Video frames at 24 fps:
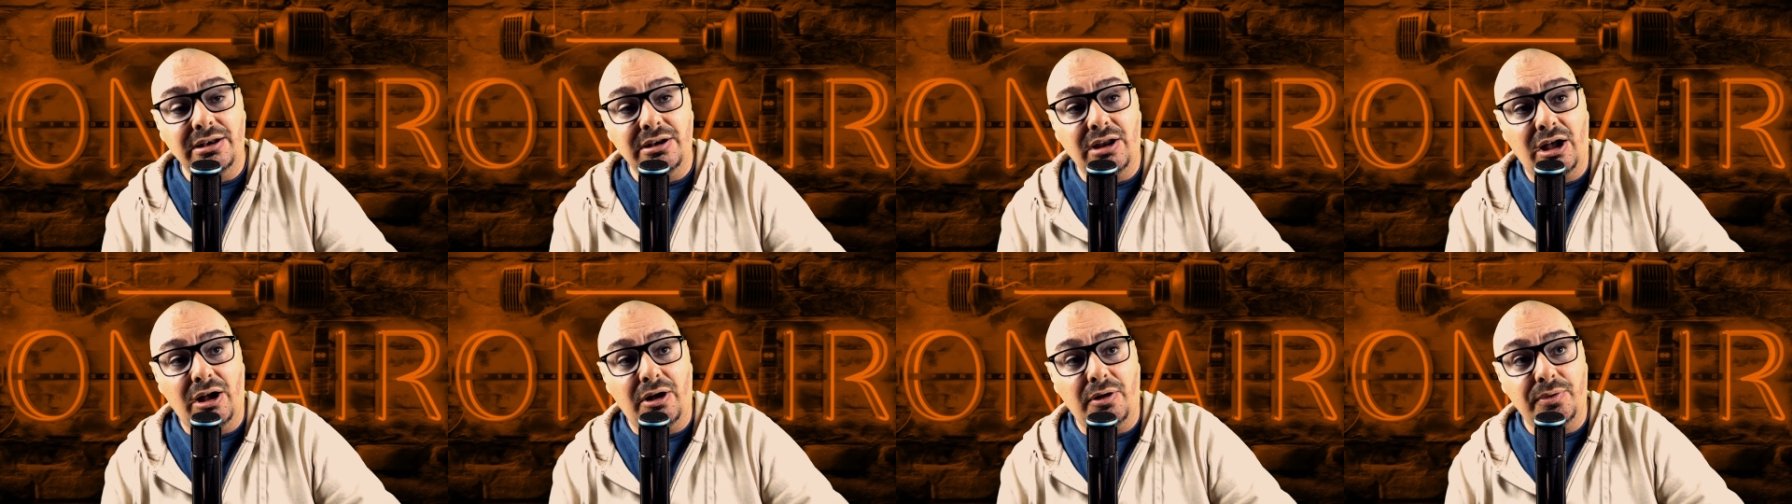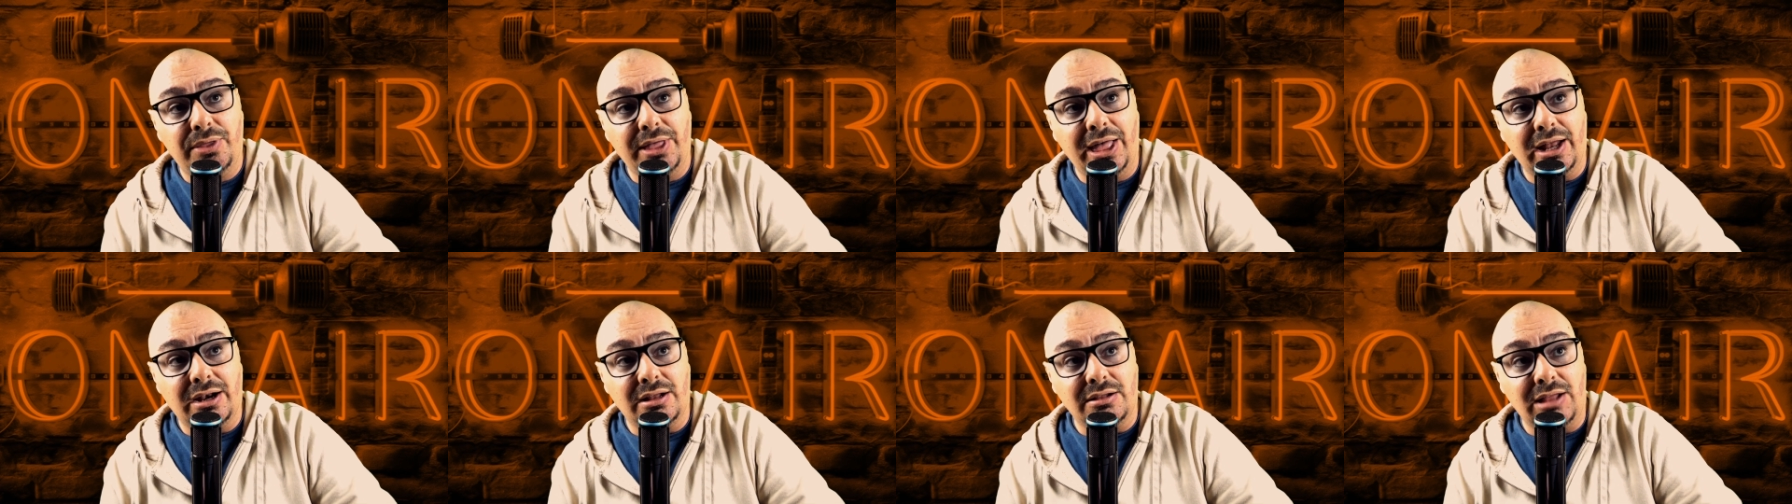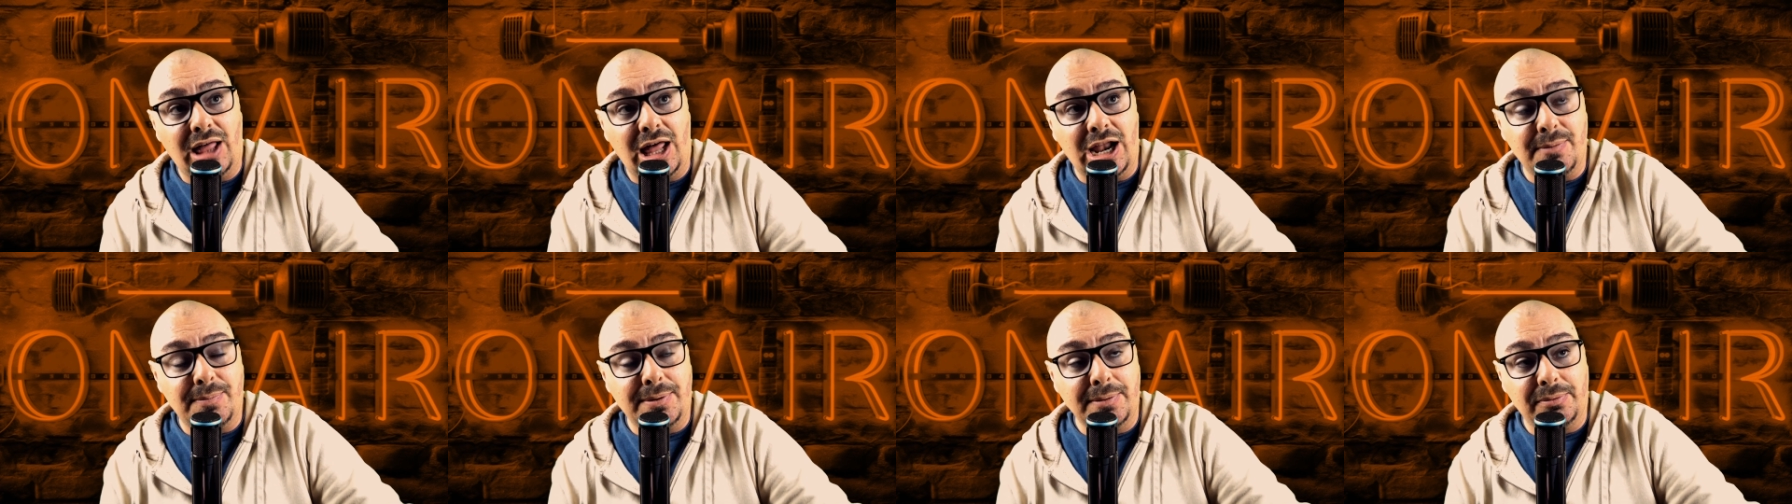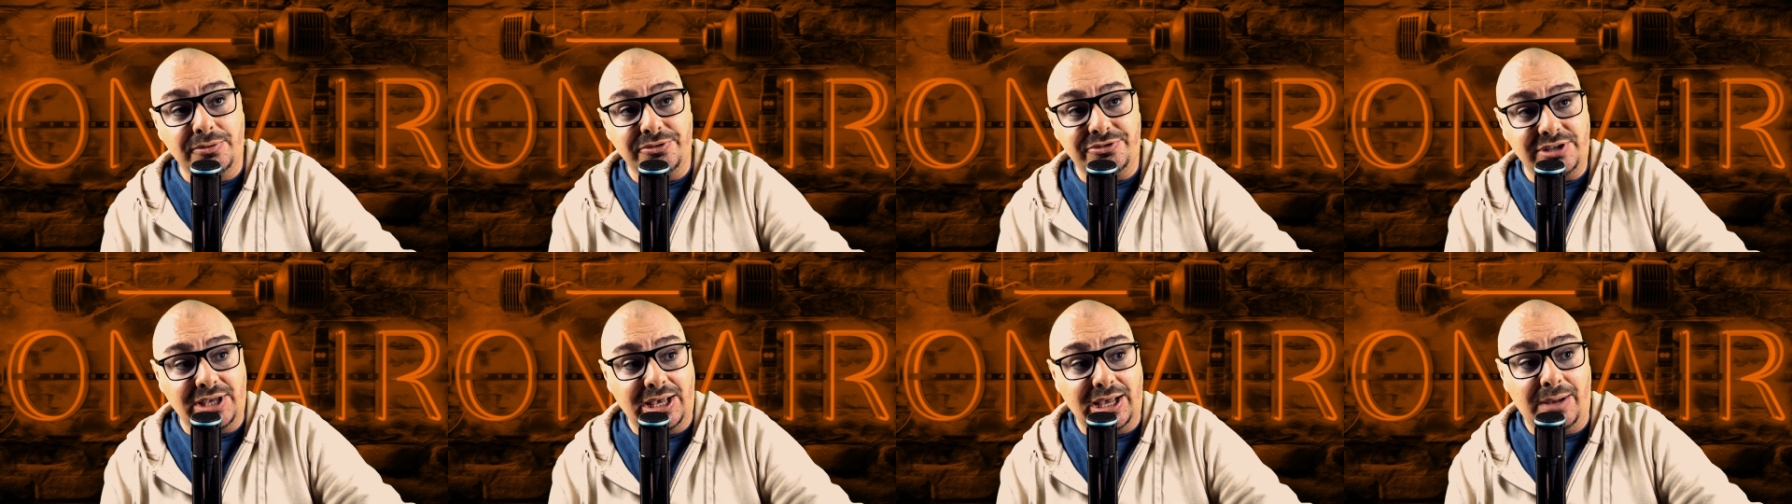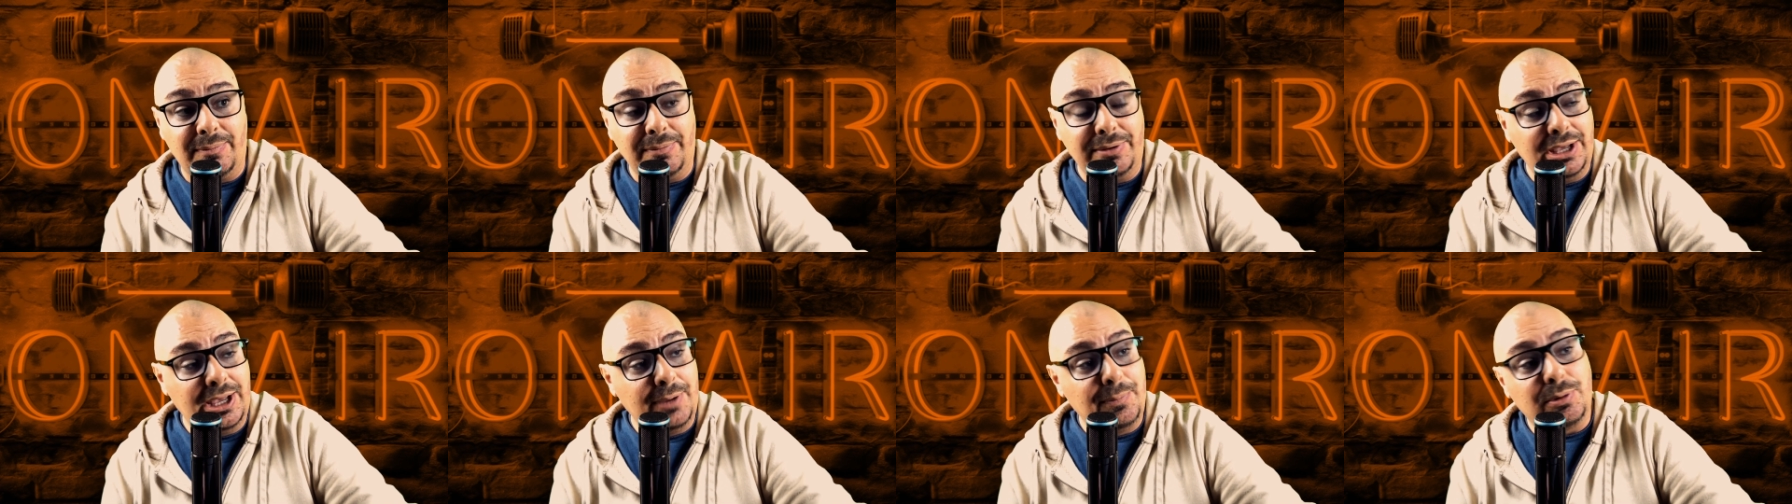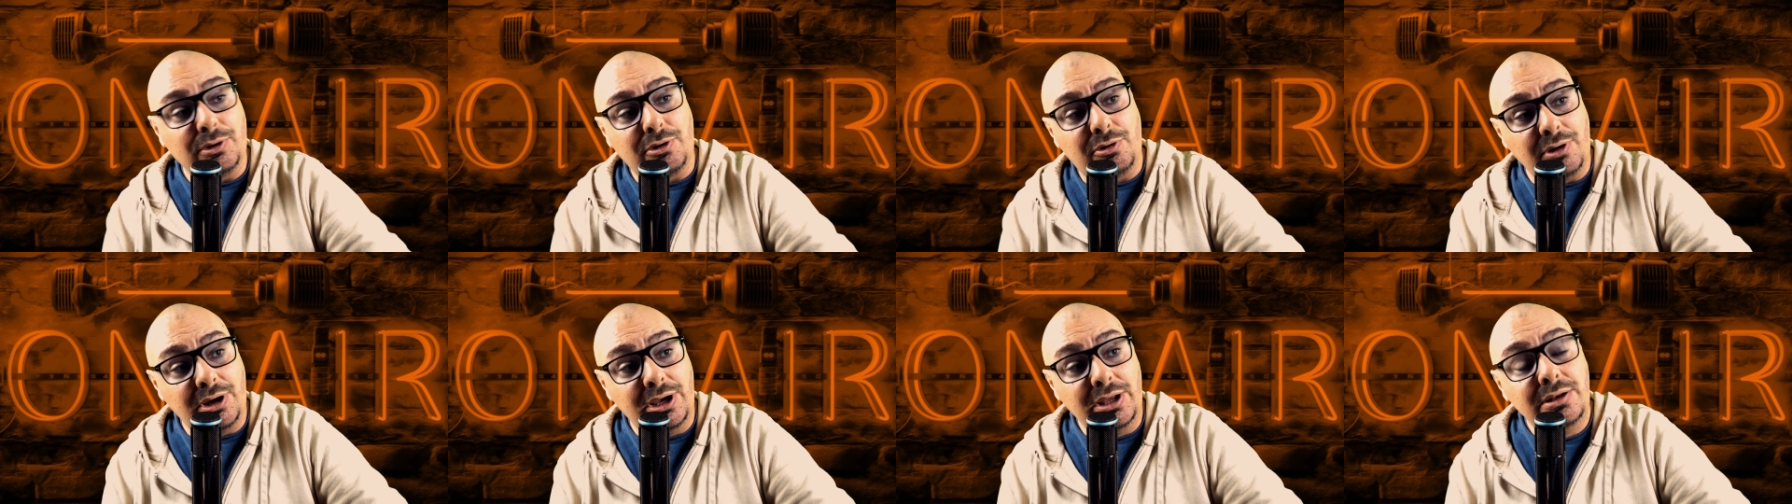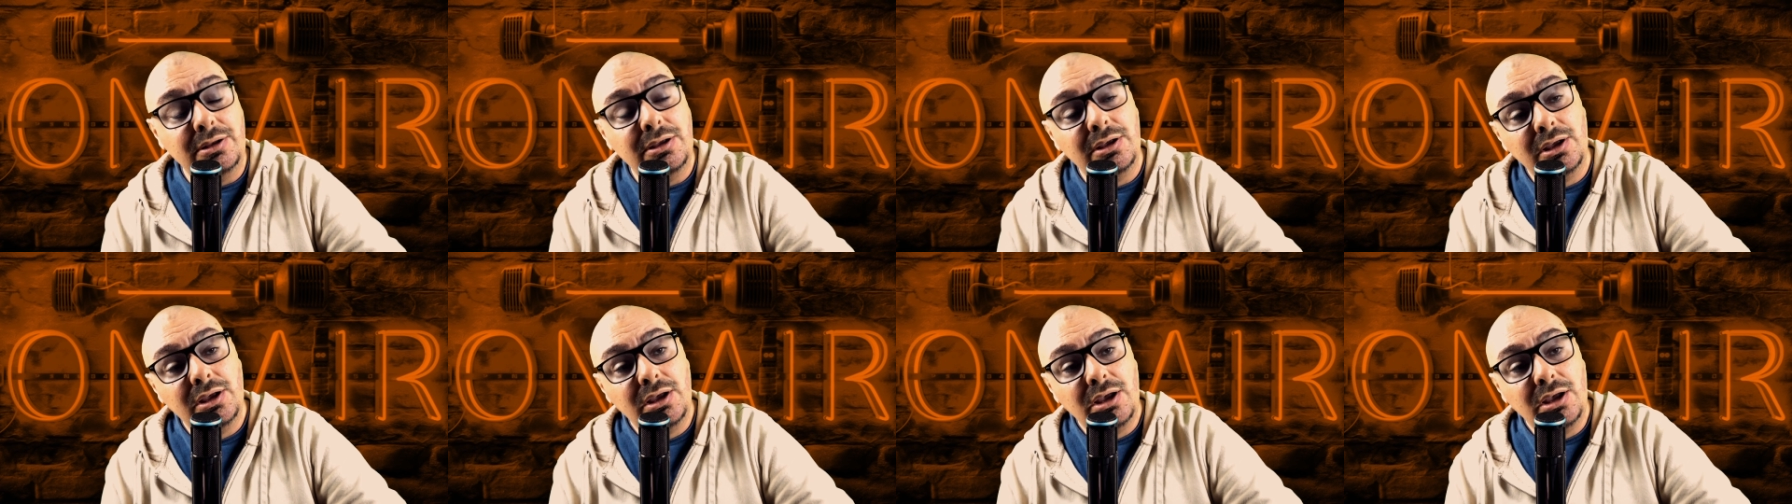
know that a lot of people say I'm a hypocrite